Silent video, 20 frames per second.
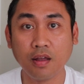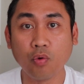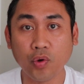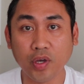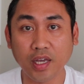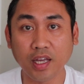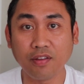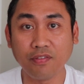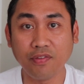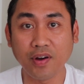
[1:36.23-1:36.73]

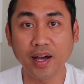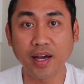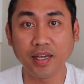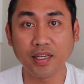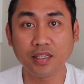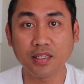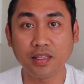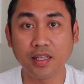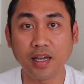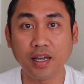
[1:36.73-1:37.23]
we
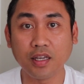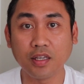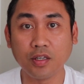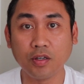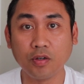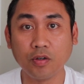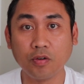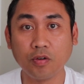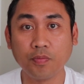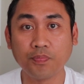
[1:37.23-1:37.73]
advise that
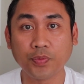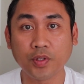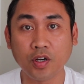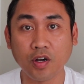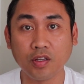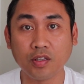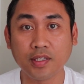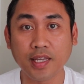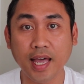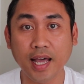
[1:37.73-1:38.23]
you
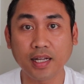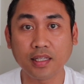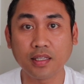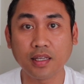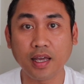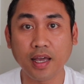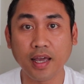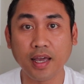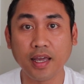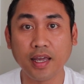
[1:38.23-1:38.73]
contact
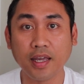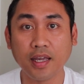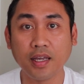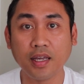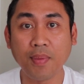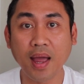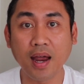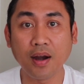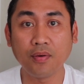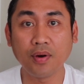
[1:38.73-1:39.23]
a
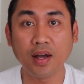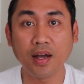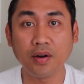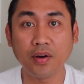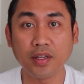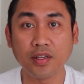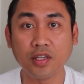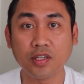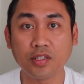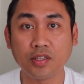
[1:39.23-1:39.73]
MARA
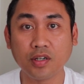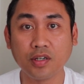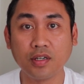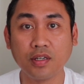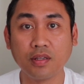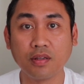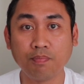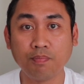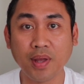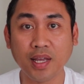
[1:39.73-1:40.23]

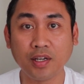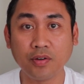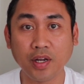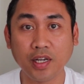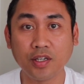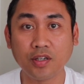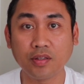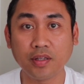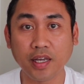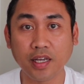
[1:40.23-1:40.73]
registered
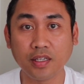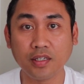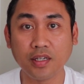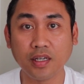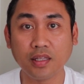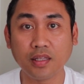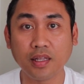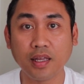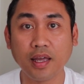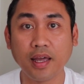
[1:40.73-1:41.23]
migration
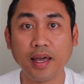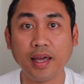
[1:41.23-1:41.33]
agent